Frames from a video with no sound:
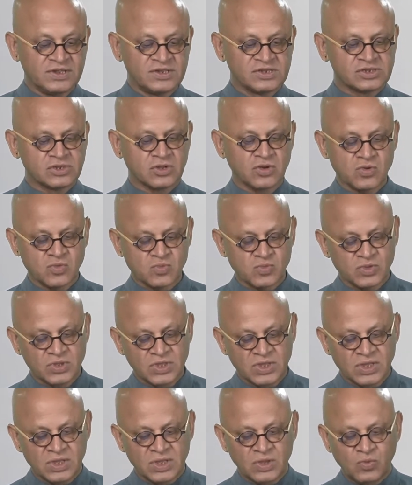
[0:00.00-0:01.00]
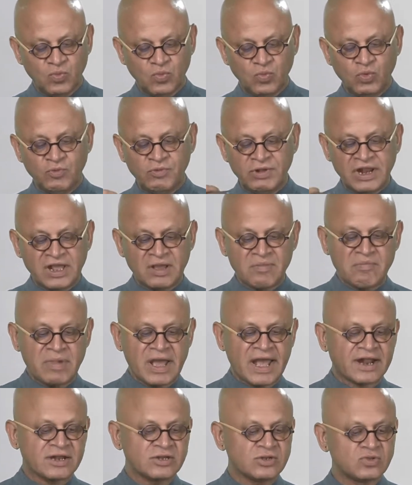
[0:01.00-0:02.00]
So, we will come
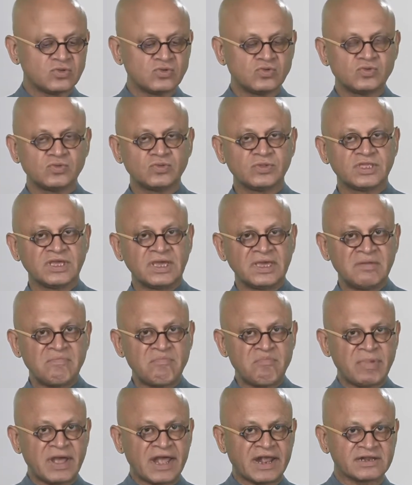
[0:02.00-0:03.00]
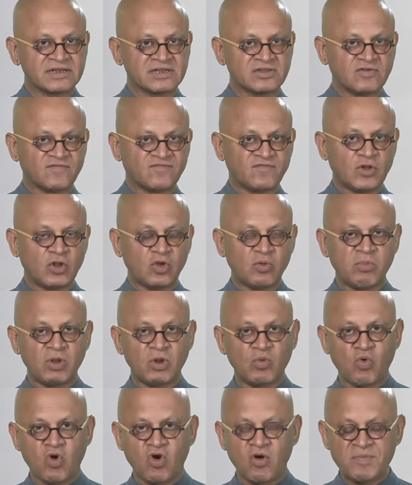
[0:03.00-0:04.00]
back to the impacts of global
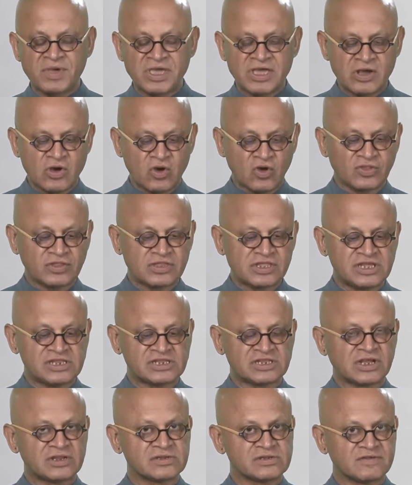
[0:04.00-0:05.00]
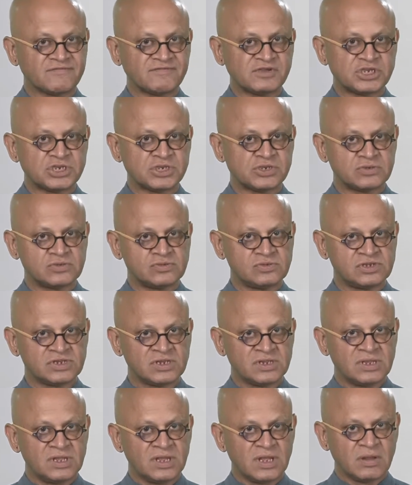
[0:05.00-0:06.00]
warming on these kinds of issues,
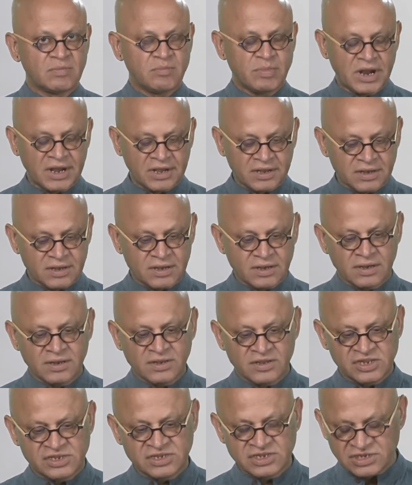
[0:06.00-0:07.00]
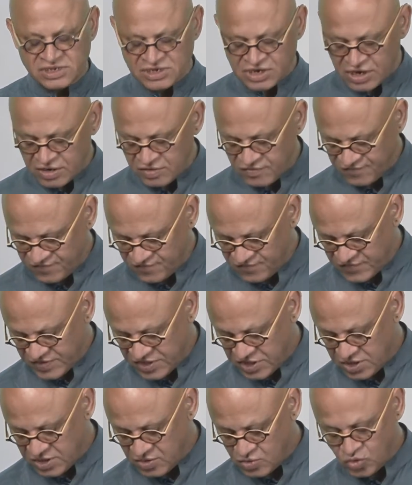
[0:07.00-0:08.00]
but this is kind of
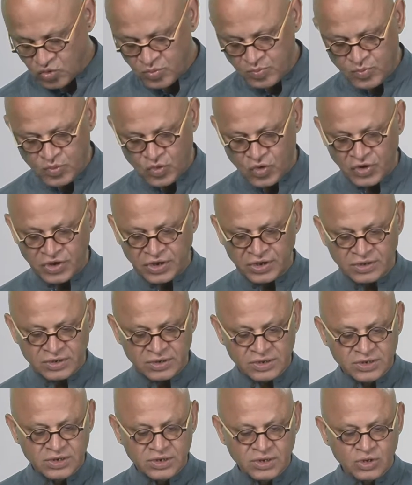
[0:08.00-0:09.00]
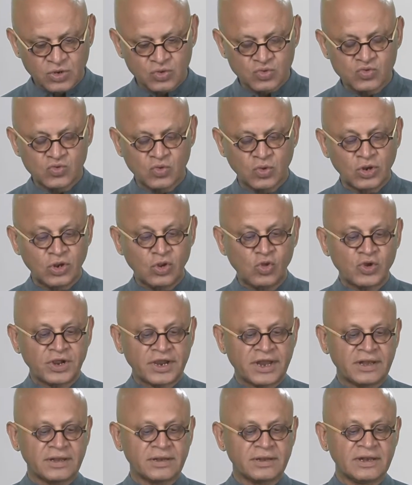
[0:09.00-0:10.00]
a good point to look
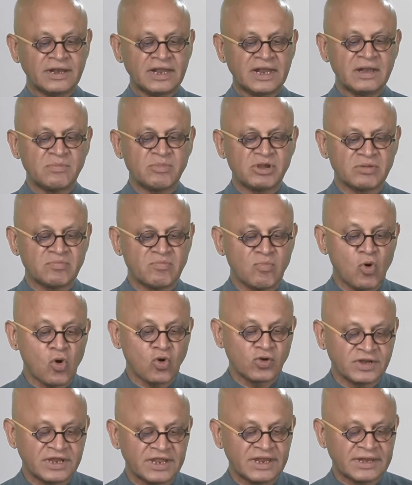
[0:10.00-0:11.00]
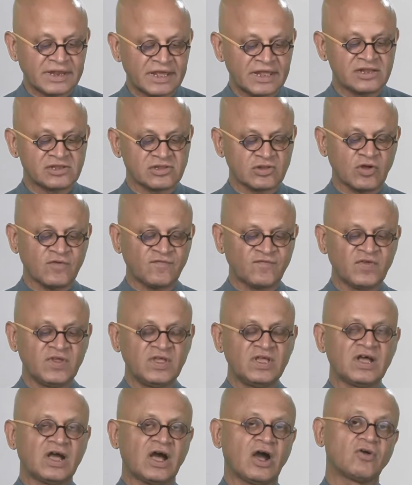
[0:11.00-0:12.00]
at little bit more details of
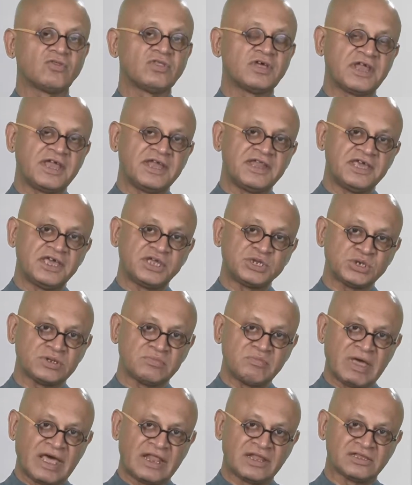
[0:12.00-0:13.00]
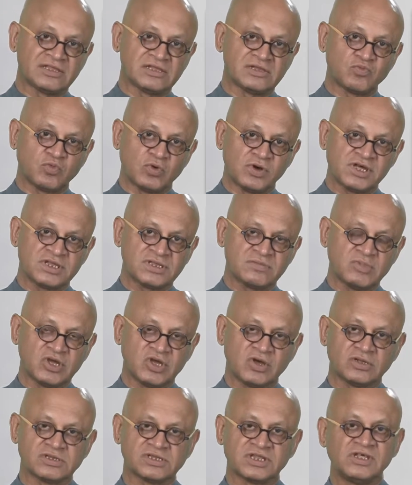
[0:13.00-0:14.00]
how the radiation balance works,
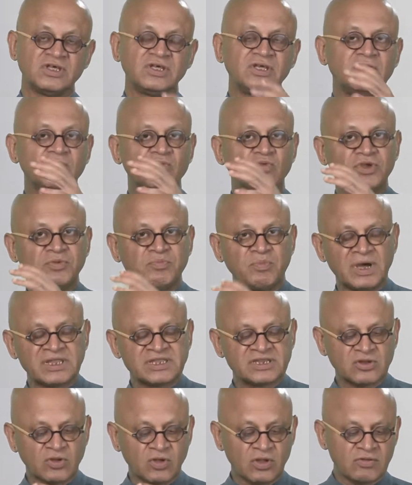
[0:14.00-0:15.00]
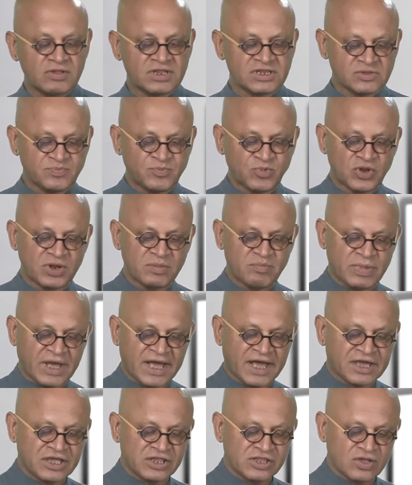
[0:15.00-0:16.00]
because we must always put it
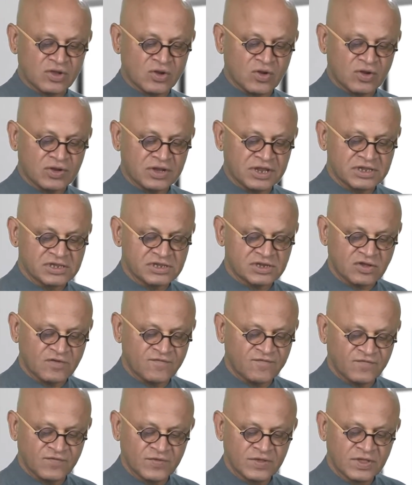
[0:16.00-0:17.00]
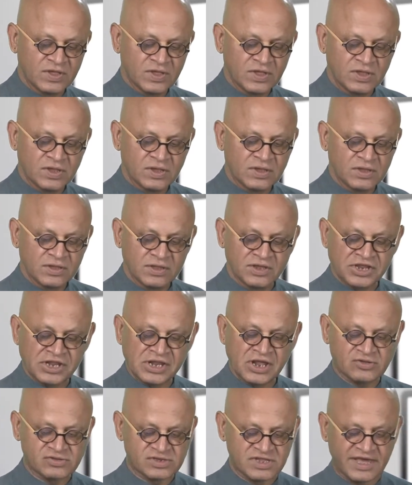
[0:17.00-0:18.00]
back in the context of
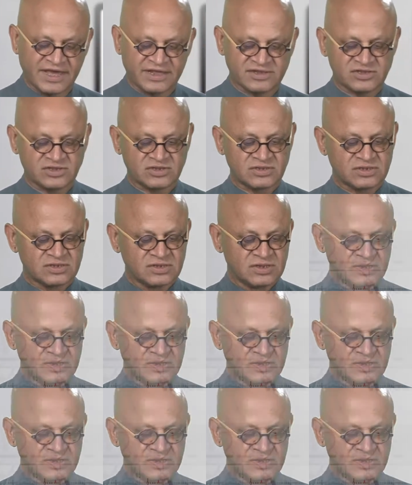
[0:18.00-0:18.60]
greenhouse gases.